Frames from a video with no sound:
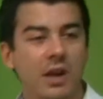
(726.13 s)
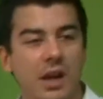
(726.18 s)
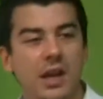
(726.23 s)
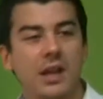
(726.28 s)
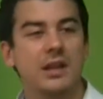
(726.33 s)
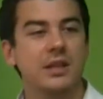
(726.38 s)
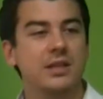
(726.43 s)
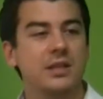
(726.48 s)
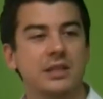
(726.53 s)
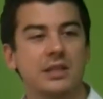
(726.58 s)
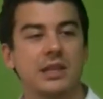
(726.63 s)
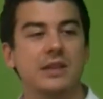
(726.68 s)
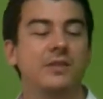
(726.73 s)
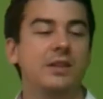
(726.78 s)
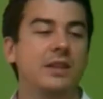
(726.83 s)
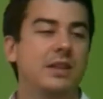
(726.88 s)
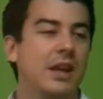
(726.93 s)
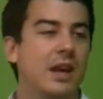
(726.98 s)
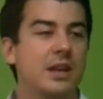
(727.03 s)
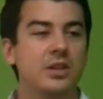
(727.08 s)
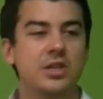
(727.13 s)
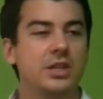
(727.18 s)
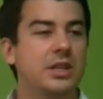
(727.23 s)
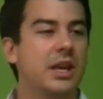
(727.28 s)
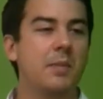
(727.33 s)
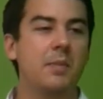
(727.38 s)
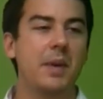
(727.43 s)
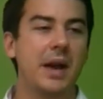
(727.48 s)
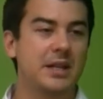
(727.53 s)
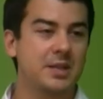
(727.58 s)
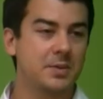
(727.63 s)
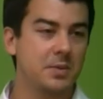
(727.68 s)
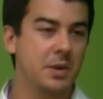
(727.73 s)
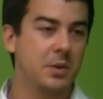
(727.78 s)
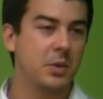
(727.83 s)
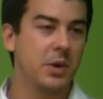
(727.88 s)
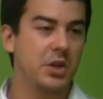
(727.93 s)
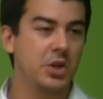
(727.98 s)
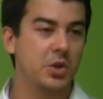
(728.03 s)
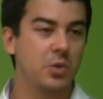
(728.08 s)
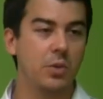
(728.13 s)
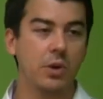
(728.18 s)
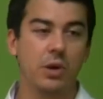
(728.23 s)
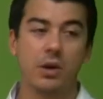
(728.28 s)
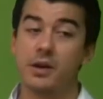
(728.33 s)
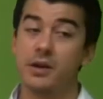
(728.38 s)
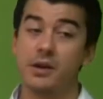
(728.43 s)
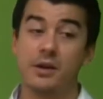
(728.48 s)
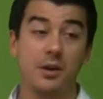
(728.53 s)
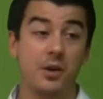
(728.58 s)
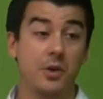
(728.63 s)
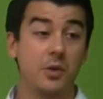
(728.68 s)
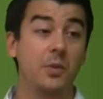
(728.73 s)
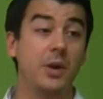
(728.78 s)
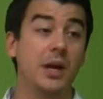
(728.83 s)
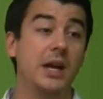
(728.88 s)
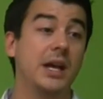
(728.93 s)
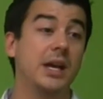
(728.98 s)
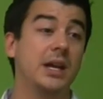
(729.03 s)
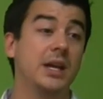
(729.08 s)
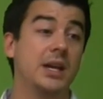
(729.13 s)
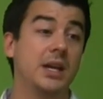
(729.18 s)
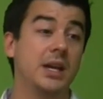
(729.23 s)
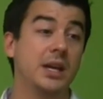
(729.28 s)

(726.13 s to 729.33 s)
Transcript: great, let's leave it at that. Just get back to me when you want. No way.